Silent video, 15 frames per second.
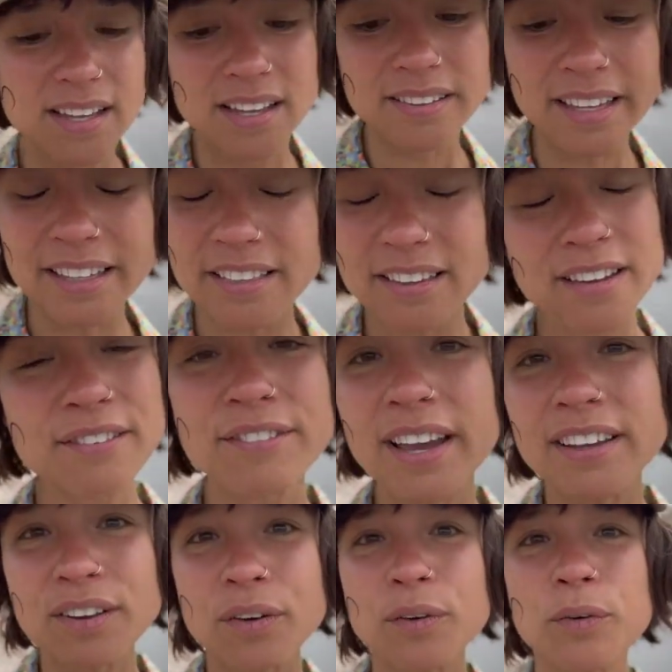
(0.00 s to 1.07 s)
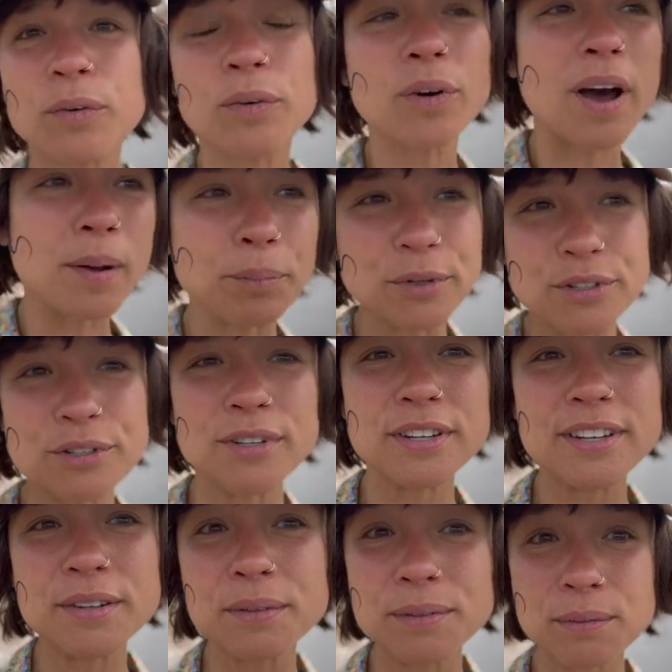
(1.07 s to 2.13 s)
like the Quebeco
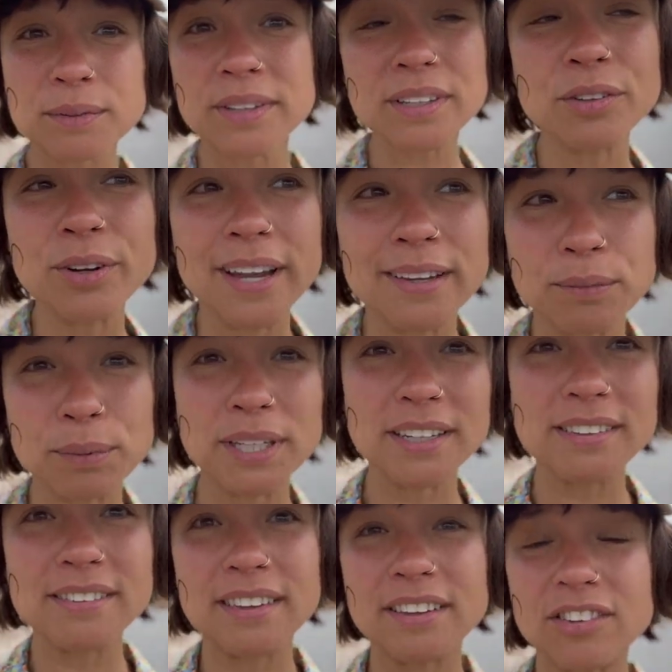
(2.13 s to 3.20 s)
opportunity was really great because they